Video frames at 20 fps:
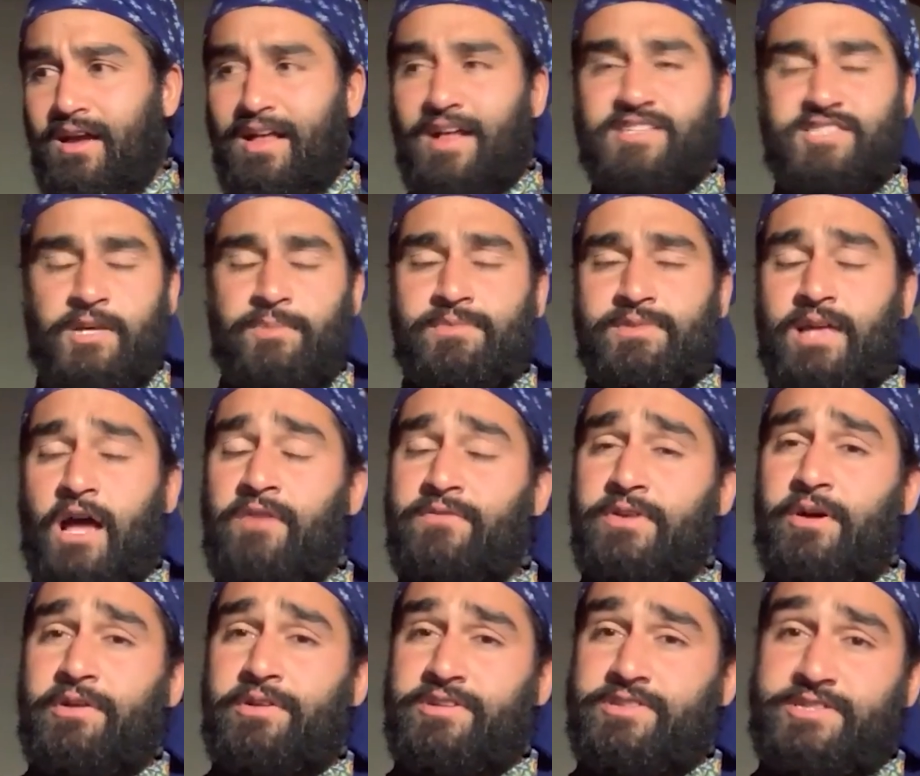and that's something I've
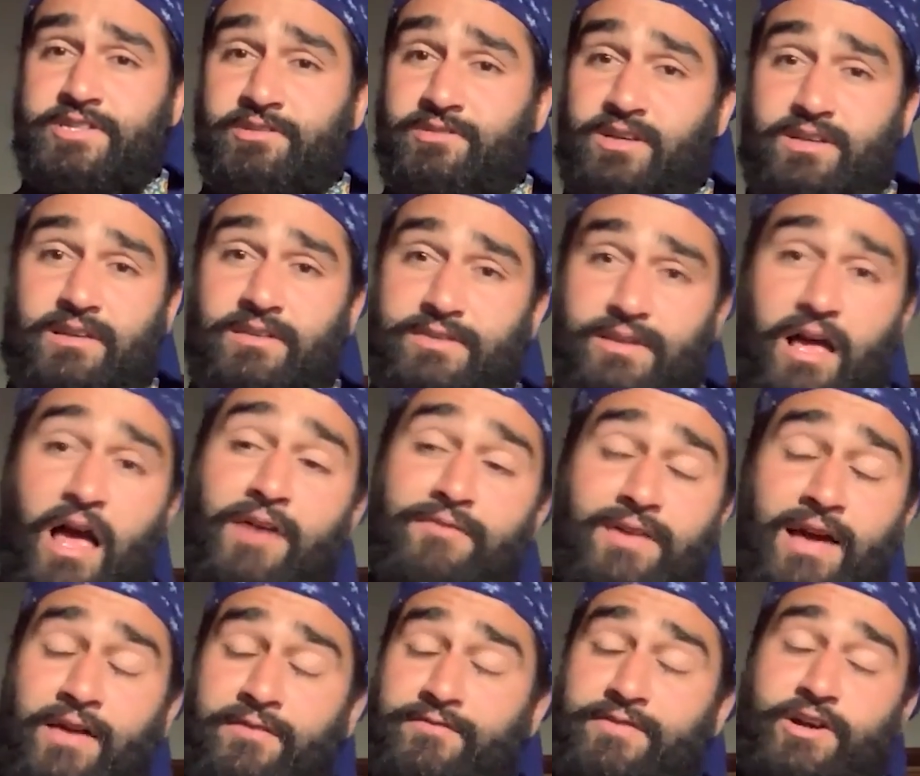noticed too. Like
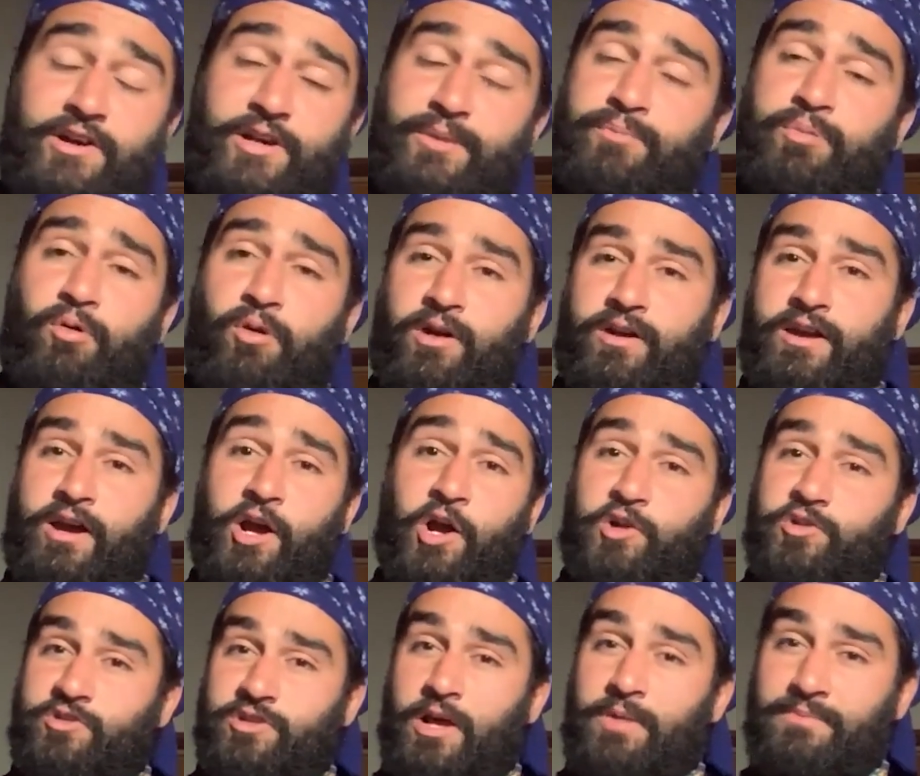I've had very poor
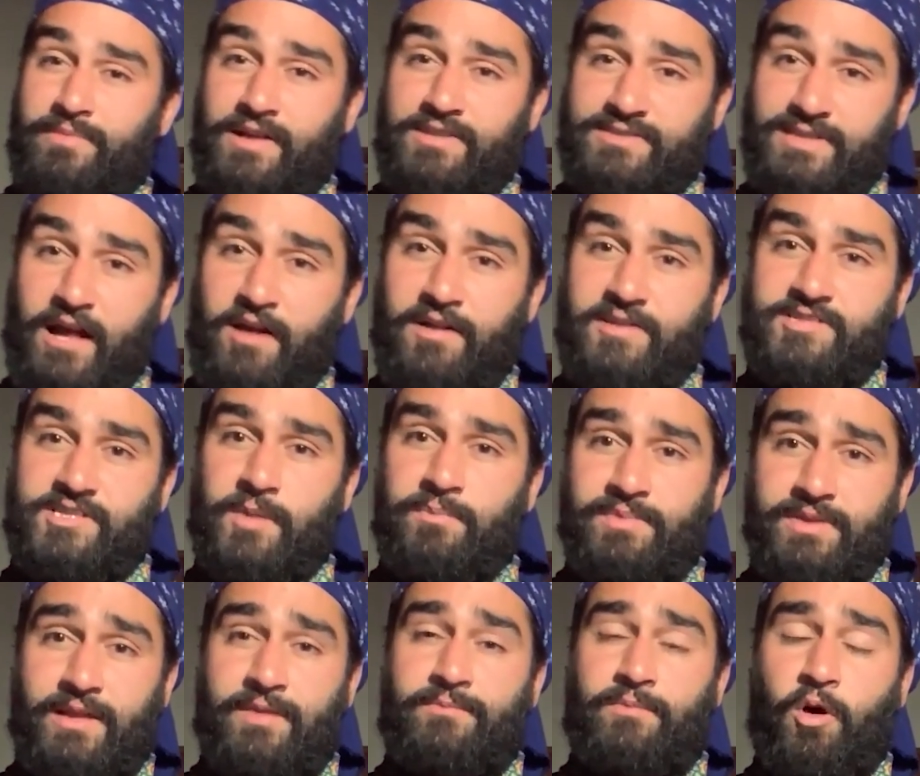character, and that's
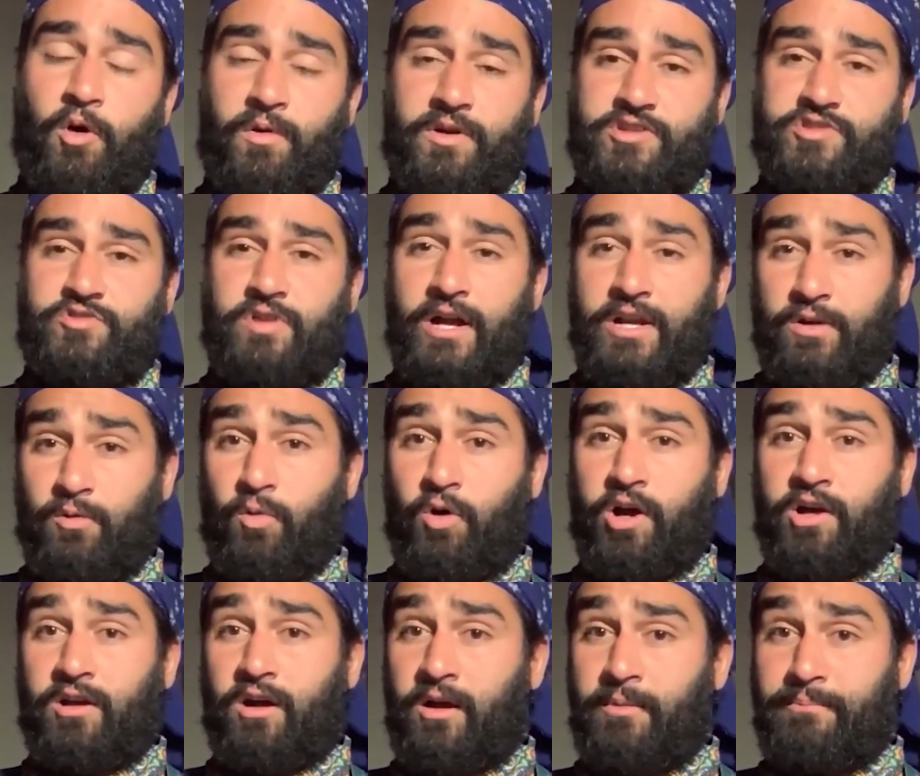something I'm always trying to
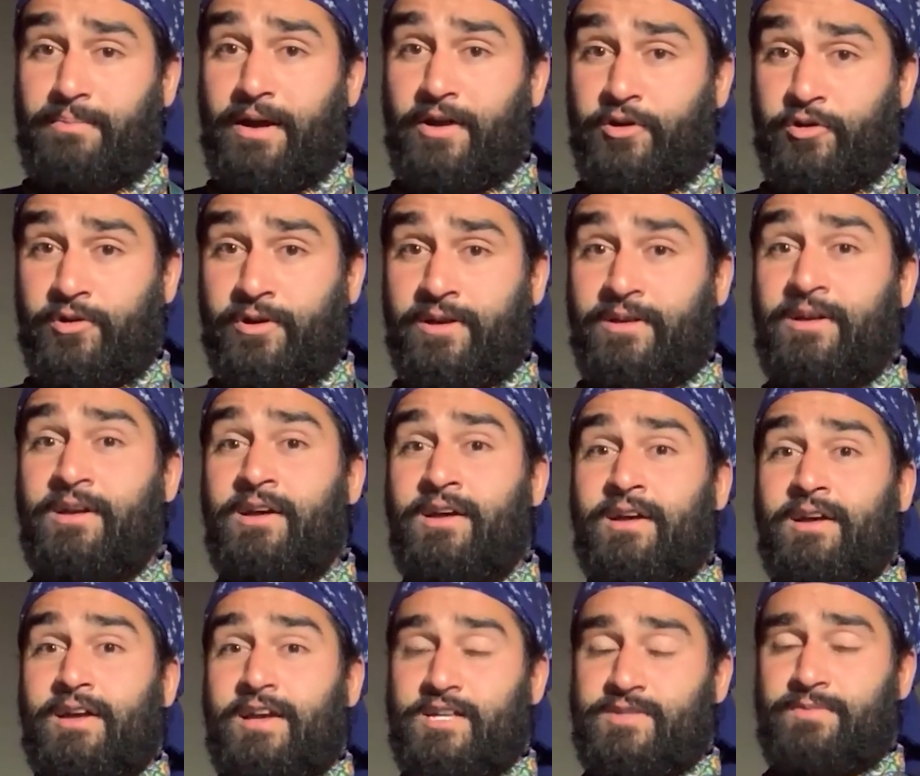work on bettering
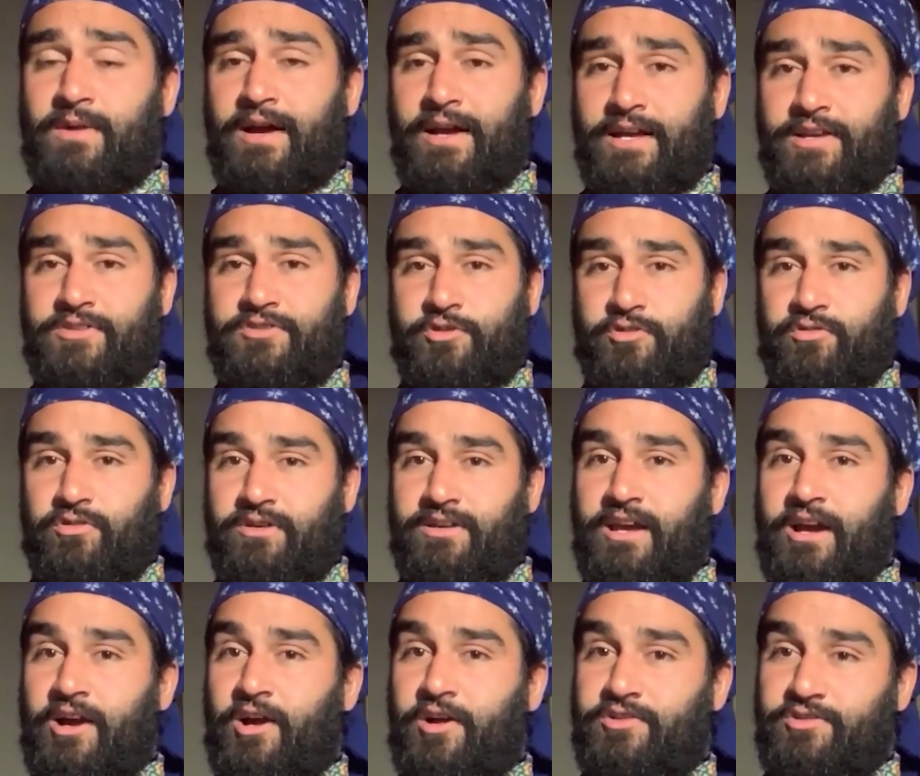is my internal
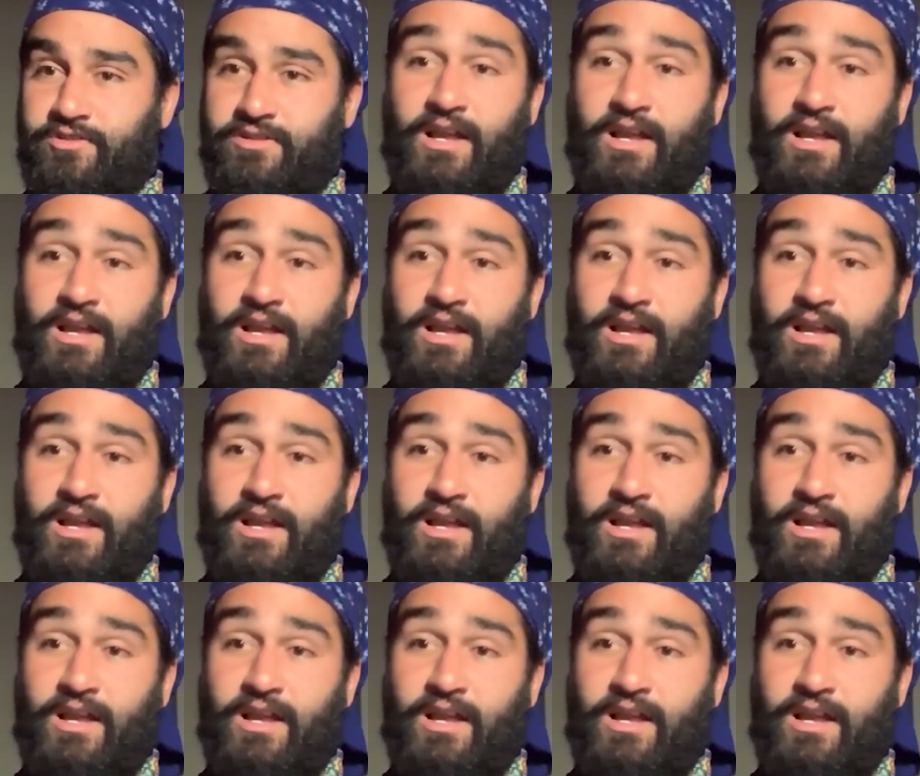character.